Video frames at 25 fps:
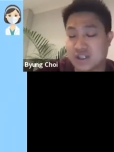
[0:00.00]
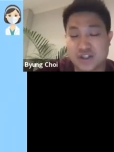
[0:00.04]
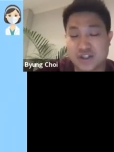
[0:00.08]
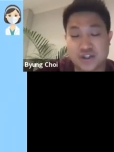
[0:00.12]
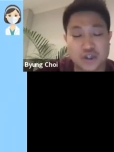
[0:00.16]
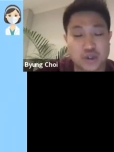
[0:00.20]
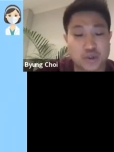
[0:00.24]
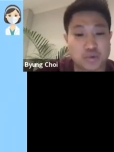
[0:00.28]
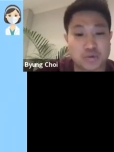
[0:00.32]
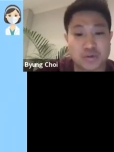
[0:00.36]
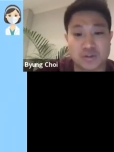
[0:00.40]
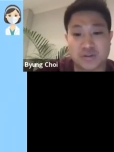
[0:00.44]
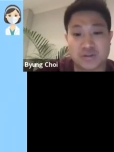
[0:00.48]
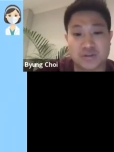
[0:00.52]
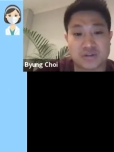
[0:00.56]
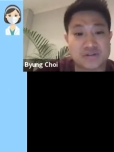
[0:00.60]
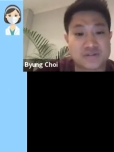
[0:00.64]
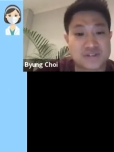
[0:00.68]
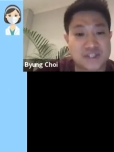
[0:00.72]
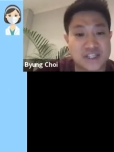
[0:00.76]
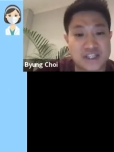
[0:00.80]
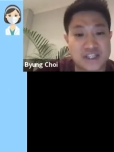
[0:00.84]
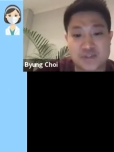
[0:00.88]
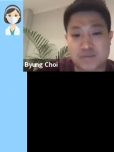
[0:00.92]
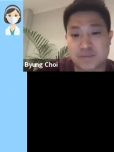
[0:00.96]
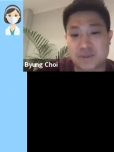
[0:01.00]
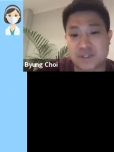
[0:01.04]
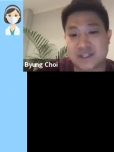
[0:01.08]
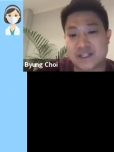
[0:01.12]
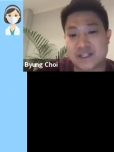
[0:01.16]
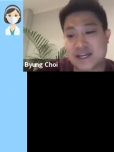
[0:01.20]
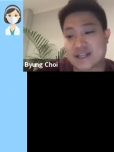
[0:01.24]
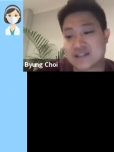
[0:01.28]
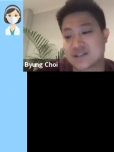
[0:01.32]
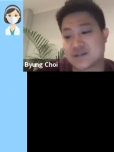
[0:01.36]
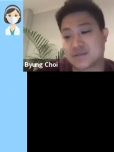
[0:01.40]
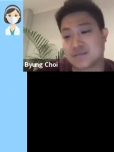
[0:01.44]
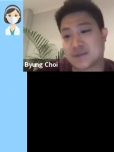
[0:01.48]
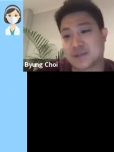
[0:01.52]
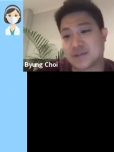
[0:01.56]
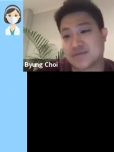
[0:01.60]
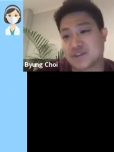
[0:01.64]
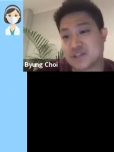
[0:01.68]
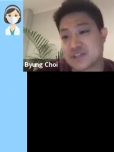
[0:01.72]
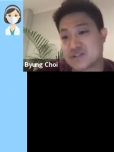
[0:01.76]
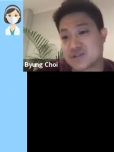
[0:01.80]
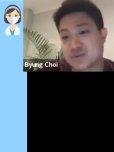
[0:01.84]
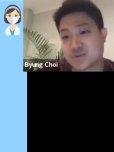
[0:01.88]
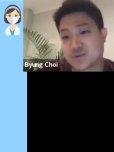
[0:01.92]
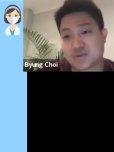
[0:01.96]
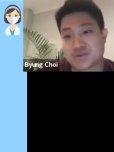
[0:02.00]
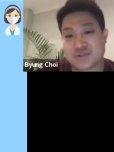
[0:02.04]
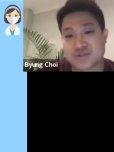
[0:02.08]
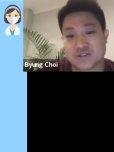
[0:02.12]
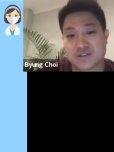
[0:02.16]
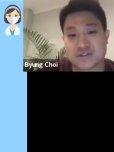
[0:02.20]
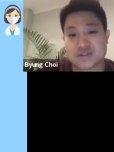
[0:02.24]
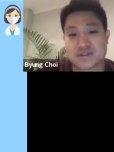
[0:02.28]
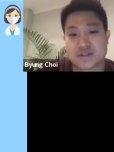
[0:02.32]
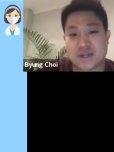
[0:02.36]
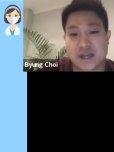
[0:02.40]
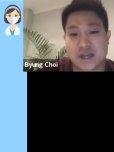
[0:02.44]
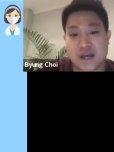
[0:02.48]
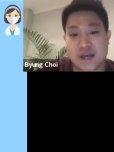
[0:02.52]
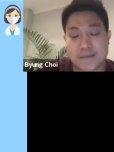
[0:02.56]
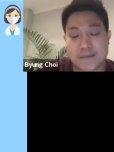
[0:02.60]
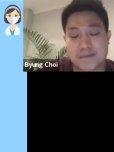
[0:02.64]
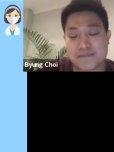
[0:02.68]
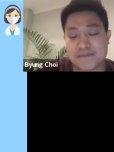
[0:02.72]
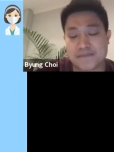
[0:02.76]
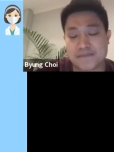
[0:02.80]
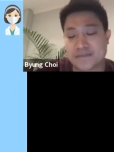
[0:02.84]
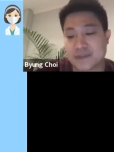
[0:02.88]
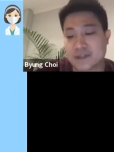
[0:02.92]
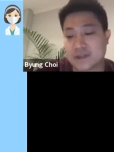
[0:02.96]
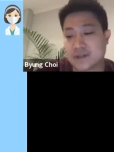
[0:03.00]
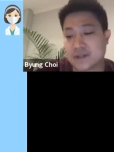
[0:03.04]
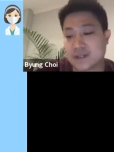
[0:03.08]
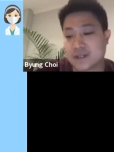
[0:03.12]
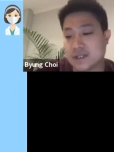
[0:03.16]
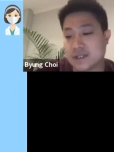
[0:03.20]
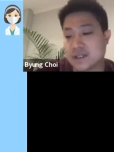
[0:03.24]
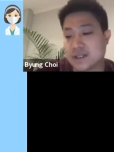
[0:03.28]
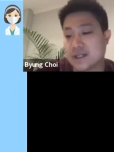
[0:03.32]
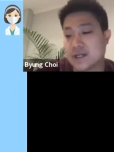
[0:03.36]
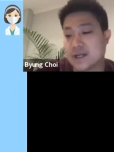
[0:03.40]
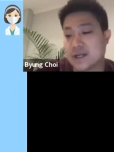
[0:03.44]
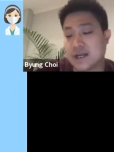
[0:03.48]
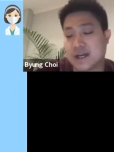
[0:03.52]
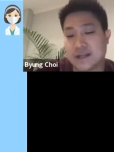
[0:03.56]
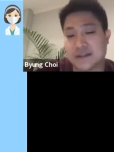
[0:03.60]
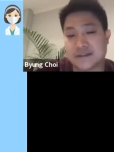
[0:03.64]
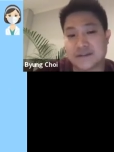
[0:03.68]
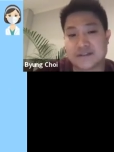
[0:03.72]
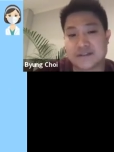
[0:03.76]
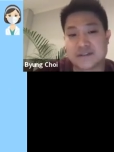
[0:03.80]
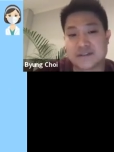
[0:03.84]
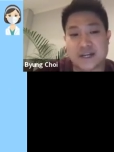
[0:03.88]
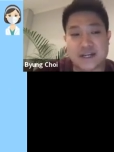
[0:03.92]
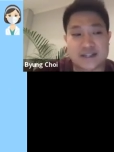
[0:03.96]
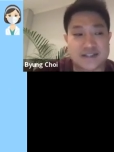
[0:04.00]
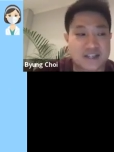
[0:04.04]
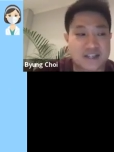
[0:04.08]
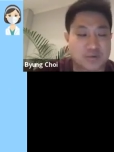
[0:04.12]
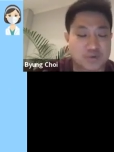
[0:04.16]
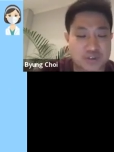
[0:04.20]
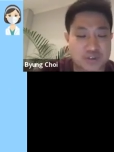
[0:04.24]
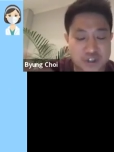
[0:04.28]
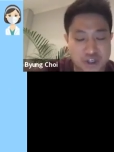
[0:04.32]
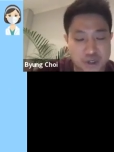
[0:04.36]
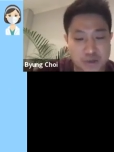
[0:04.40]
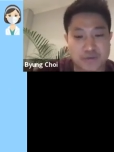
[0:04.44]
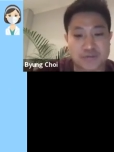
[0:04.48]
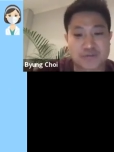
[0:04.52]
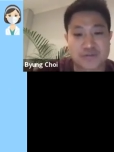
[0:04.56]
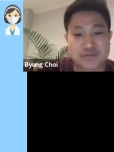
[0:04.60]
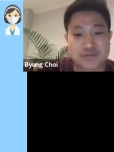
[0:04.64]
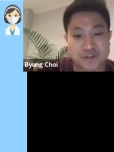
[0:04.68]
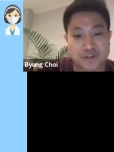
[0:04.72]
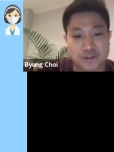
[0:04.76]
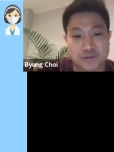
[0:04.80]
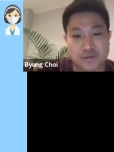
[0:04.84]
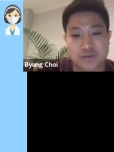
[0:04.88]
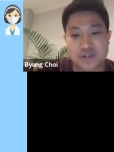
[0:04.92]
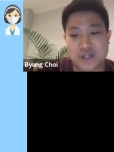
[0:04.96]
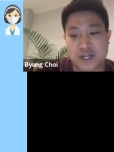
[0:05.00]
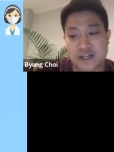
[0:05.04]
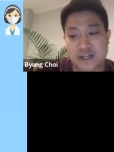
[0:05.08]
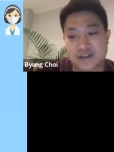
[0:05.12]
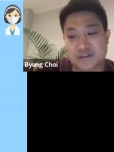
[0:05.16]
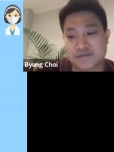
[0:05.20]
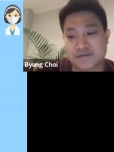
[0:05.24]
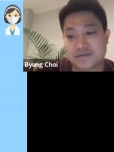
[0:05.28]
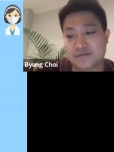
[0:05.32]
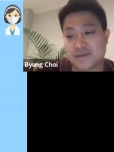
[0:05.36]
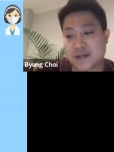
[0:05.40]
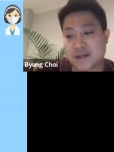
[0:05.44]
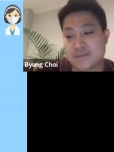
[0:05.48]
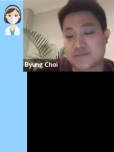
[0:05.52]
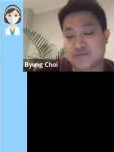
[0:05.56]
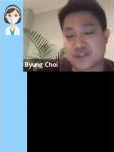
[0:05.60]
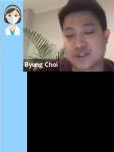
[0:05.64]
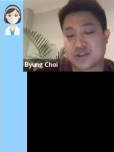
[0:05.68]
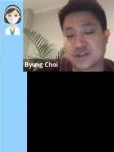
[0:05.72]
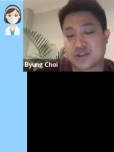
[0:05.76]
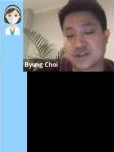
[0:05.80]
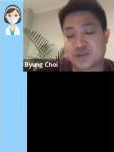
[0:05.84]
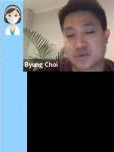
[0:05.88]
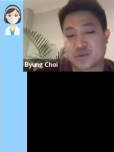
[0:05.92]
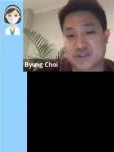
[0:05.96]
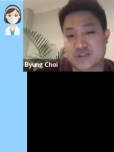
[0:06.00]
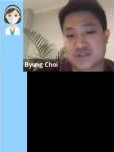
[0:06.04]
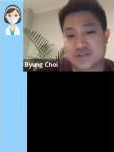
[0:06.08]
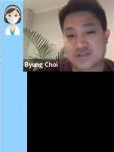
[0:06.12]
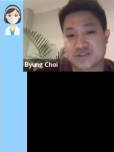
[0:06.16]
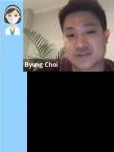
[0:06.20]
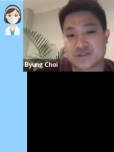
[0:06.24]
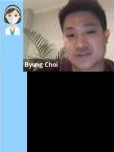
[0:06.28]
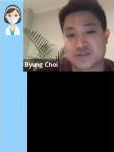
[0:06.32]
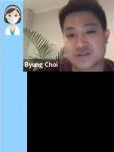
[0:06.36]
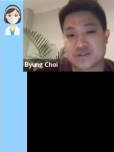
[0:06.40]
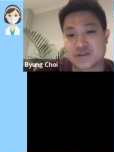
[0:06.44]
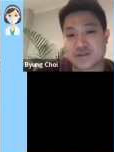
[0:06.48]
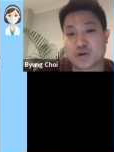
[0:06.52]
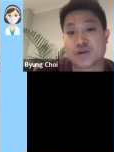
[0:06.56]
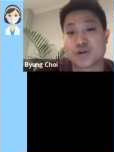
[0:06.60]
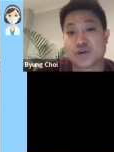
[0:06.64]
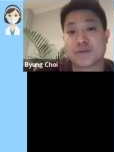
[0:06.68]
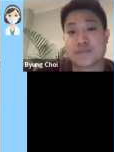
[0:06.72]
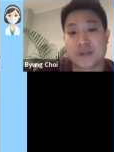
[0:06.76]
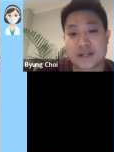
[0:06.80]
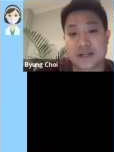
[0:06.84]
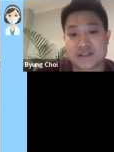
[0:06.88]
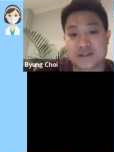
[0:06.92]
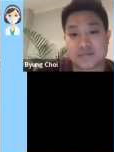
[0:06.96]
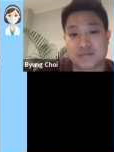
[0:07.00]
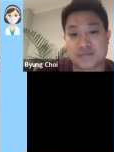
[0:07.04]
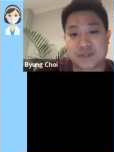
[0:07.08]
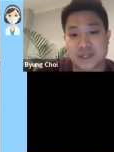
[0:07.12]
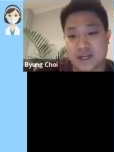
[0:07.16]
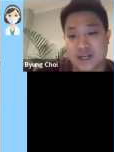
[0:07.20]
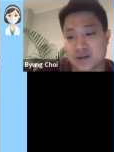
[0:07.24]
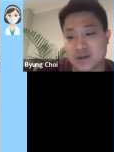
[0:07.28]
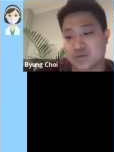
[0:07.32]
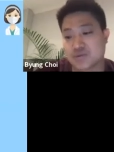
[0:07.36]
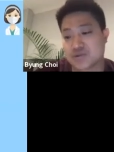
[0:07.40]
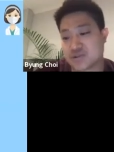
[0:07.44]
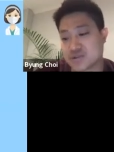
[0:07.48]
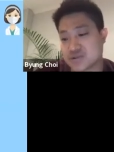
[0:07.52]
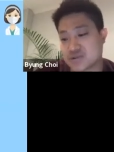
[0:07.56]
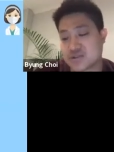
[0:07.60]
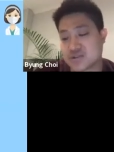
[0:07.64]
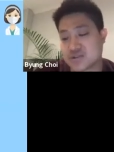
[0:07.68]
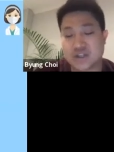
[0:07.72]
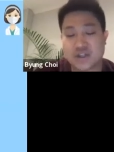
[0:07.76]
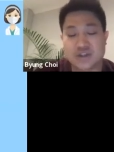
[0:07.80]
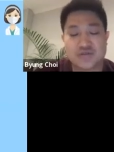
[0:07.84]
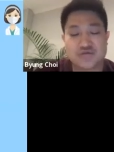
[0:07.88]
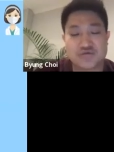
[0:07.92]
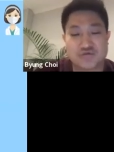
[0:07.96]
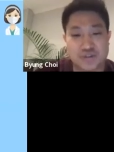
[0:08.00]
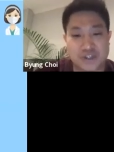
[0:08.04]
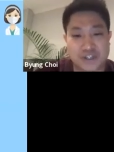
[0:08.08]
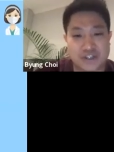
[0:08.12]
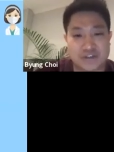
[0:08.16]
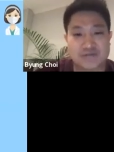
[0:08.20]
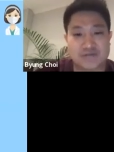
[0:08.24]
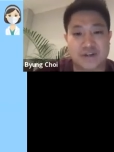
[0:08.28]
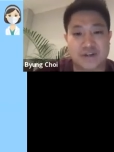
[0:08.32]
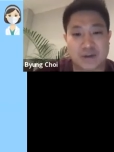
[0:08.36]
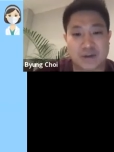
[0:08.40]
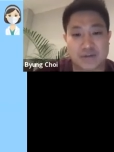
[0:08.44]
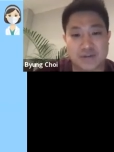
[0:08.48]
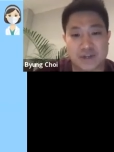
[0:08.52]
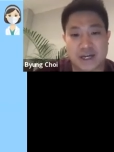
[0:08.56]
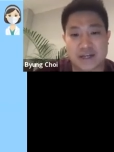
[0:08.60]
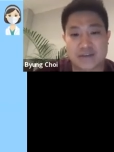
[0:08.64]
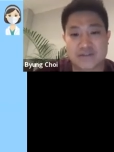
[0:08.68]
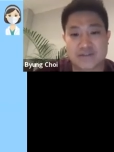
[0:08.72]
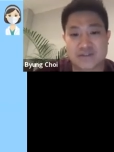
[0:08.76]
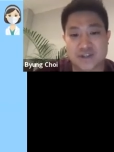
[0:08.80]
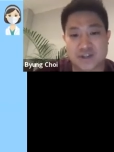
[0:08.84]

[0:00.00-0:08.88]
Google, teach me anatomy resources. And as I was going through kind of MCQ questions on anatomy, I would just read around that.